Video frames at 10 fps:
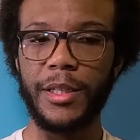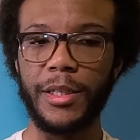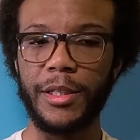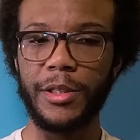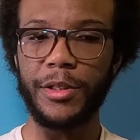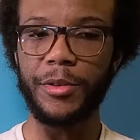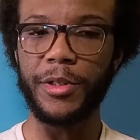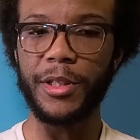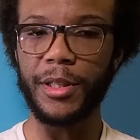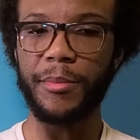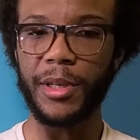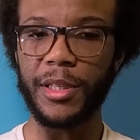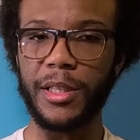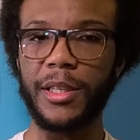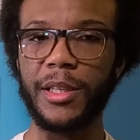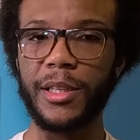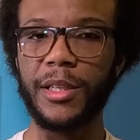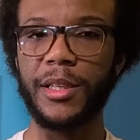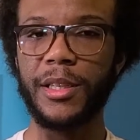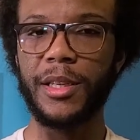Susan the monkey
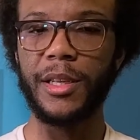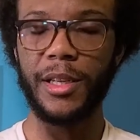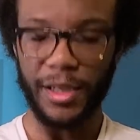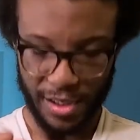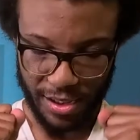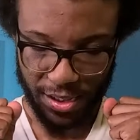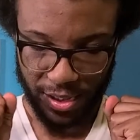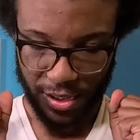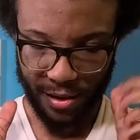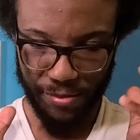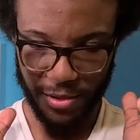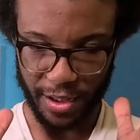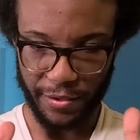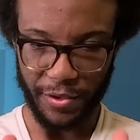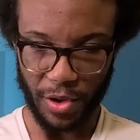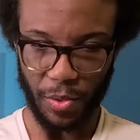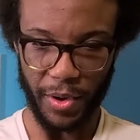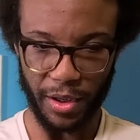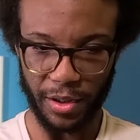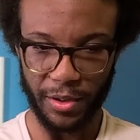comes out of nowhere.
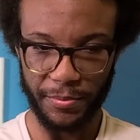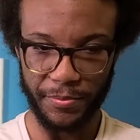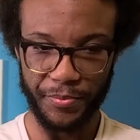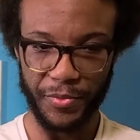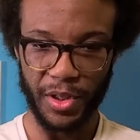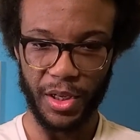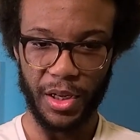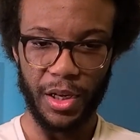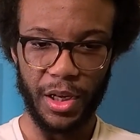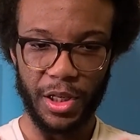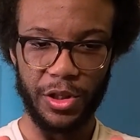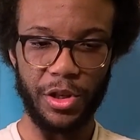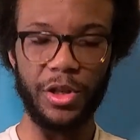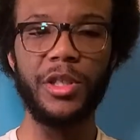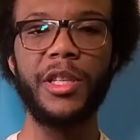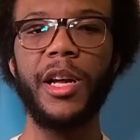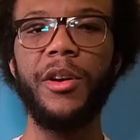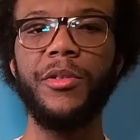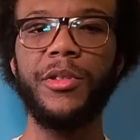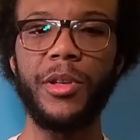Turns out
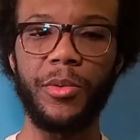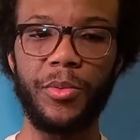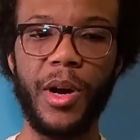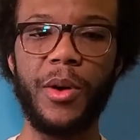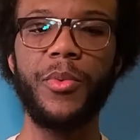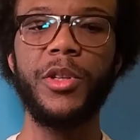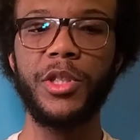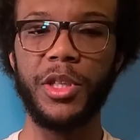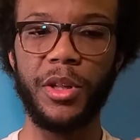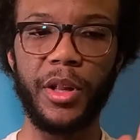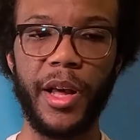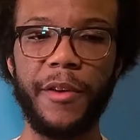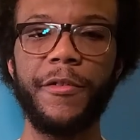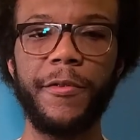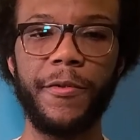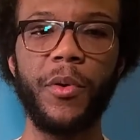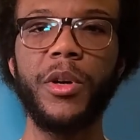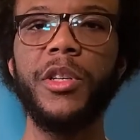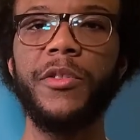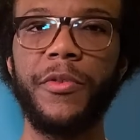that right when she left
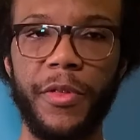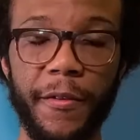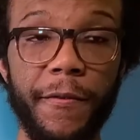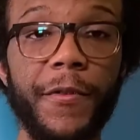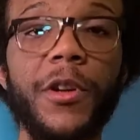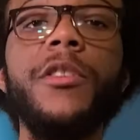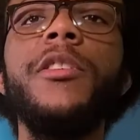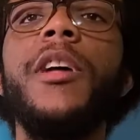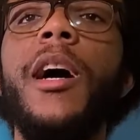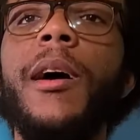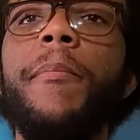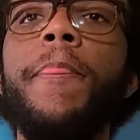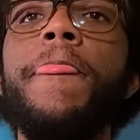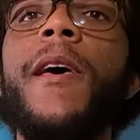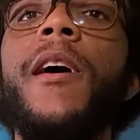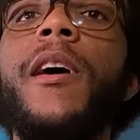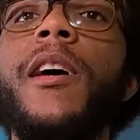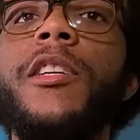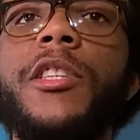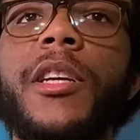Forrest the first time,
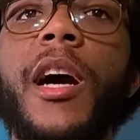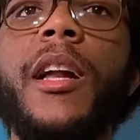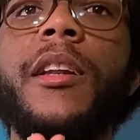she got